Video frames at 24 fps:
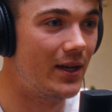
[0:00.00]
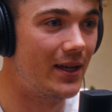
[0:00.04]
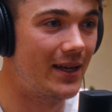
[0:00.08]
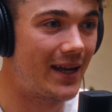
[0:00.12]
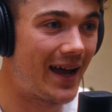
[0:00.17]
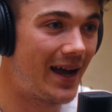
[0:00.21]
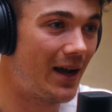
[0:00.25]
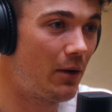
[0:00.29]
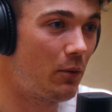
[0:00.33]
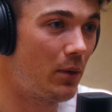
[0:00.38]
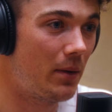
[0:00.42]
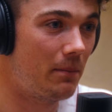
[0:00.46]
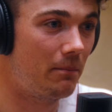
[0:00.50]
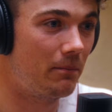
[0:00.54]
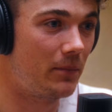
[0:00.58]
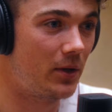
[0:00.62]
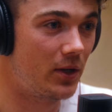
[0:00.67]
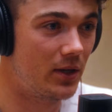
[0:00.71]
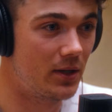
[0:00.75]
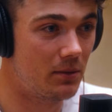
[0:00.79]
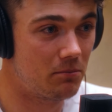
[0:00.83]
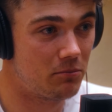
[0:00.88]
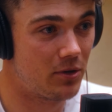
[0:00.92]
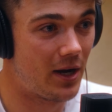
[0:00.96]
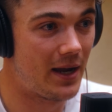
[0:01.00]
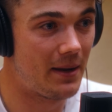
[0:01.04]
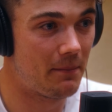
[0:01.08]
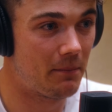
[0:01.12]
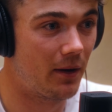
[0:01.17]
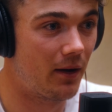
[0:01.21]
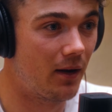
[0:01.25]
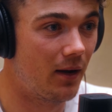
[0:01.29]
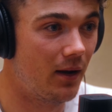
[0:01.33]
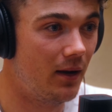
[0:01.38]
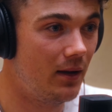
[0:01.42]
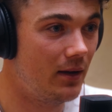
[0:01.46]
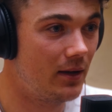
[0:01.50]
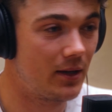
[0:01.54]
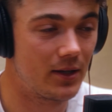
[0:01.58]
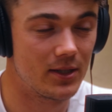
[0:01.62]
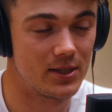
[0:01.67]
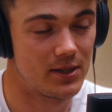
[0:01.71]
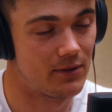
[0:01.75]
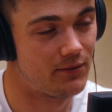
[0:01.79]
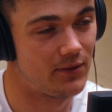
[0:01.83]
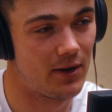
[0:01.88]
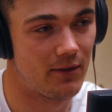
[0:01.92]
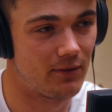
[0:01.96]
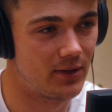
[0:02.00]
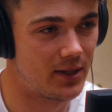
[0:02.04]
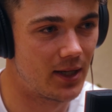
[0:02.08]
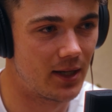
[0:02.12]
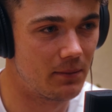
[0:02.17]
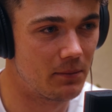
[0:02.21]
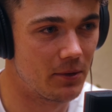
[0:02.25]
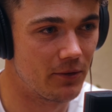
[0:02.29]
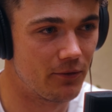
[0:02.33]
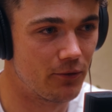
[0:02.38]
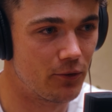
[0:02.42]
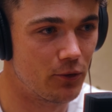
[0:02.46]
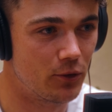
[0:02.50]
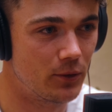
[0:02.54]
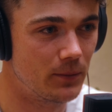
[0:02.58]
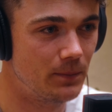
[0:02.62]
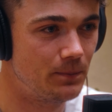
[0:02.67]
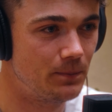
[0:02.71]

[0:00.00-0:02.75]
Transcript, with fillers: and how I'm going to break par because I've never done it before.